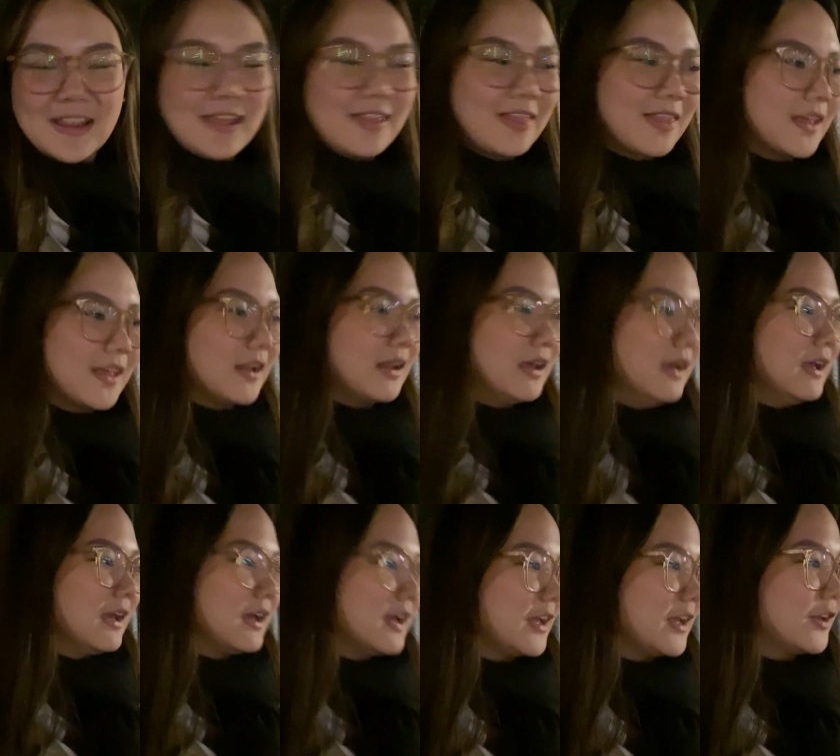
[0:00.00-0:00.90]
And then,
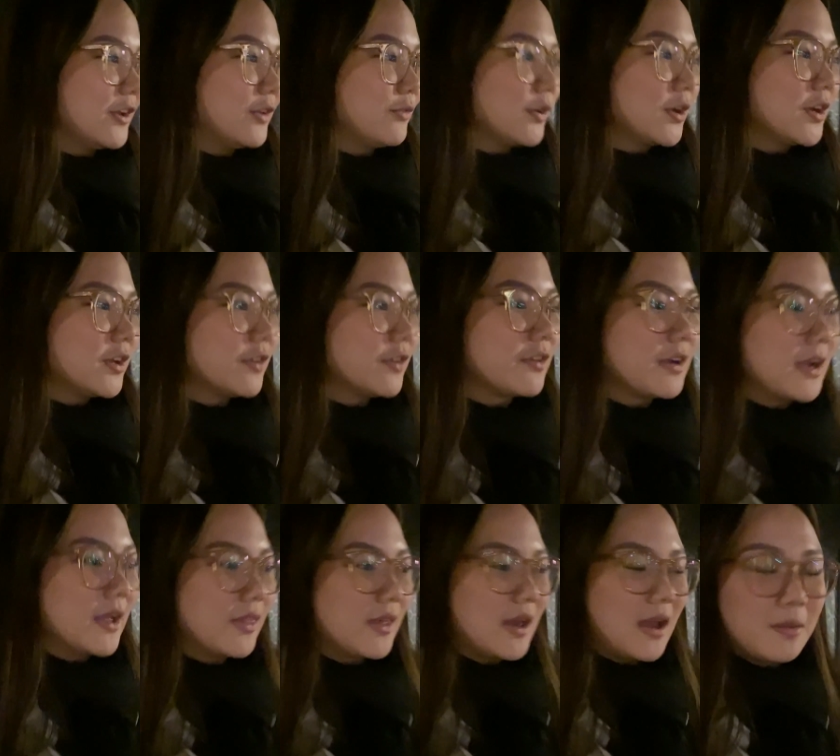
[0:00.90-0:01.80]
ayan, we're gonna
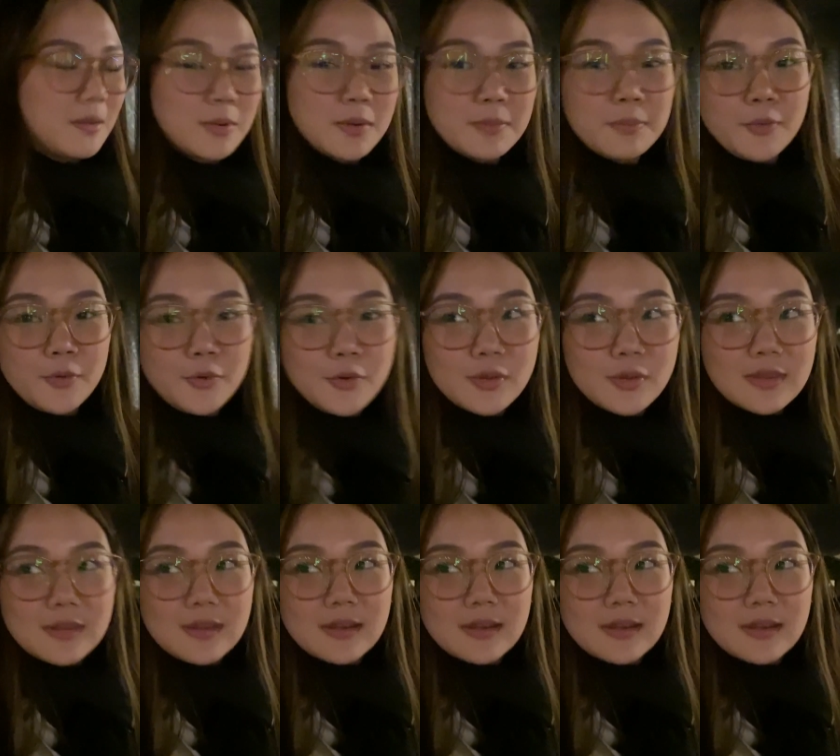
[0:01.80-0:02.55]
ride the Abra boat